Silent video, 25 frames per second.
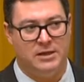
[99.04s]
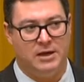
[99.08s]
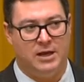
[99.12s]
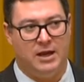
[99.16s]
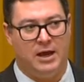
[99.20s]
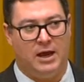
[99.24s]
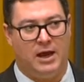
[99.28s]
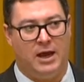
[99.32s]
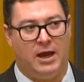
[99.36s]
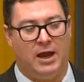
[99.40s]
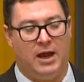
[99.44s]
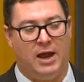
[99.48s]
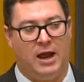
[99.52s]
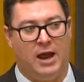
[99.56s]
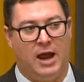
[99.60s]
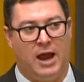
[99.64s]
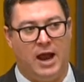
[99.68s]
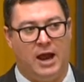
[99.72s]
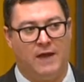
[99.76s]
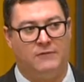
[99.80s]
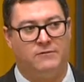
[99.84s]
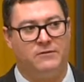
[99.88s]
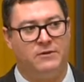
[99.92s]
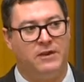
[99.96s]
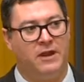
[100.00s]

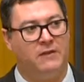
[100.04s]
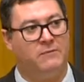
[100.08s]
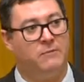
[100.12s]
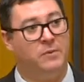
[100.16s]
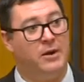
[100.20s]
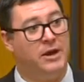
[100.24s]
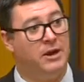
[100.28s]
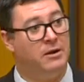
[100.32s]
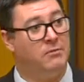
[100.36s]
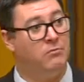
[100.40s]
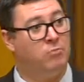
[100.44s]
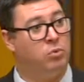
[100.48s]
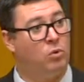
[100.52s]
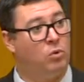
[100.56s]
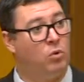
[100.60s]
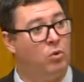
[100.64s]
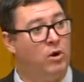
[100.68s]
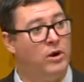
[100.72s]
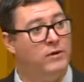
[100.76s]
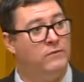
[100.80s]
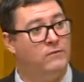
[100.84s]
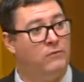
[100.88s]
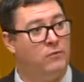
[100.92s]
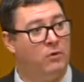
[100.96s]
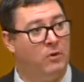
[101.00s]
after they've been
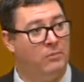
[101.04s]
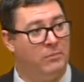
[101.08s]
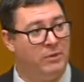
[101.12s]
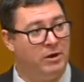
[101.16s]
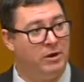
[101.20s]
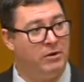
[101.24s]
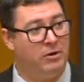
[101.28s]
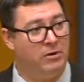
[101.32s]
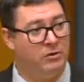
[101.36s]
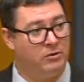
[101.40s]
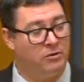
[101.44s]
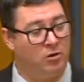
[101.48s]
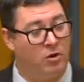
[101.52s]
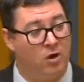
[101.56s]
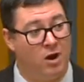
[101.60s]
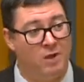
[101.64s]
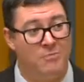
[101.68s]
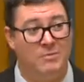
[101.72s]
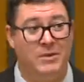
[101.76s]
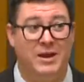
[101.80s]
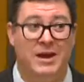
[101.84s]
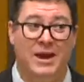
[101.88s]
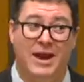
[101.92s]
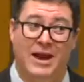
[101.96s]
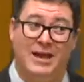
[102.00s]
employed for a period of time
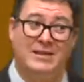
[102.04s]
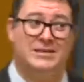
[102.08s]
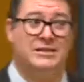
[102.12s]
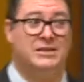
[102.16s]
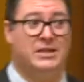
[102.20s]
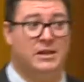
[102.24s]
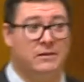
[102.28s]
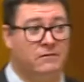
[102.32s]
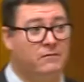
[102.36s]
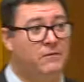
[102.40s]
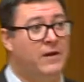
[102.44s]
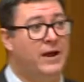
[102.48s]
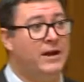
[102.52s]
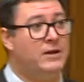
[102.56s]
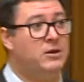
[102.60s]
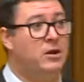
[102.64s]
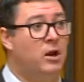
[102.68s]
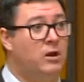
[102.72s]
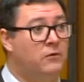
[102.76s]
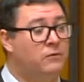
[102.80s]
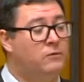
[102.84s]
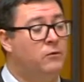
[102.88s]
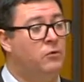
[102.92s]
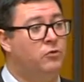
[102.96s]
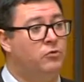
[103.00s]
as a de facto
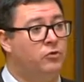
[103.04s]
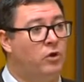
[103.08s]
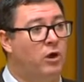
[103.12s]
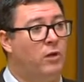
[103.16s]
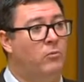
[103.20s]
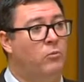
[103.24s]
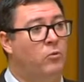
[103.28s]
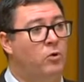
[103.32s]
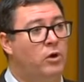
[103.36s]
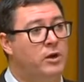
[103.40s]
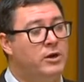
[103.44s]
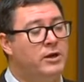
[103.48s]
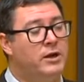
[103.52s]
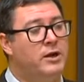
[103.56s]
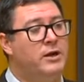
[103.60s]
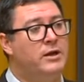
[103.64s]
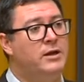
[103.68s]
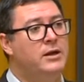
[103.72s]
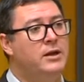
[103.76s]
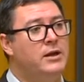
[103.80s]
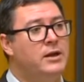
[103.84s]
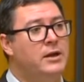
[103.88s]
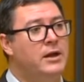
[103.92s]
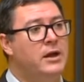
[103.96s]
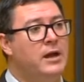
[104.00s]
full-time worker
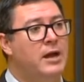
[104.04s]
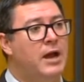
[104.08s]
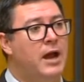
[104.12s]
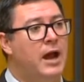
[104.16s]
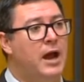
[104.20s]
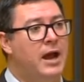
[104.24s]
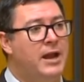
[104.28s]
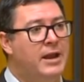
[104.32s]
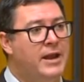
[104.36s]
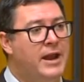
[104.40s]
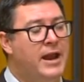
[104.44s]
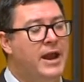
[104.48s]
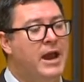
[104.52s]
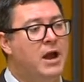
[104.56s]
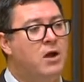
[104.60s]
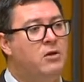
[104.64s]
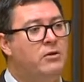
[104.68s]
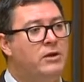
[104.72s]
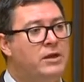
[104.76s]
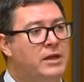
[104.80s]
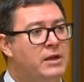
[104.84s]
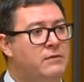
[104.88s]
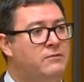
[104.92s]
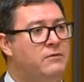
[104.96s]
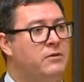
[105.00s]
are now
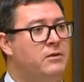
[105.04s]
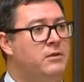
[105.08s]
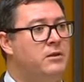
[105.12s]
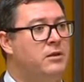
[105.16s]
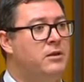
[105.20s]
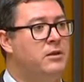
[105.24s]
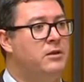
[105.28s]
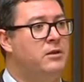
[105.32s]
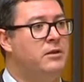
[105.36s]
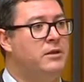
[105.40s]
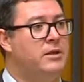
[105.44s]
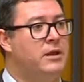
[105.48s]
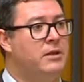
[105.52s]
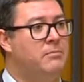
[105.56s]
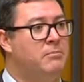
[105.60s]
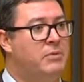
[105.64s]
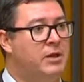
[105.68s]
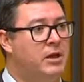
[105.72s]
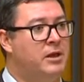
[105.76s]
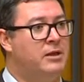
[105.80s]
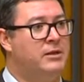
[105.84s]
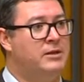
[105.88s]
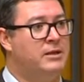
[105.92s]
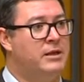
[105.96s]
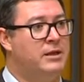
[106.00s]
given the
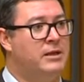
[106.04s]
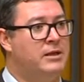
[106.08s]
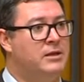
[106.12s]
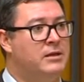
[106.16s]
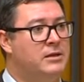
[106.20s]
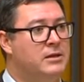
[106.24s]
ability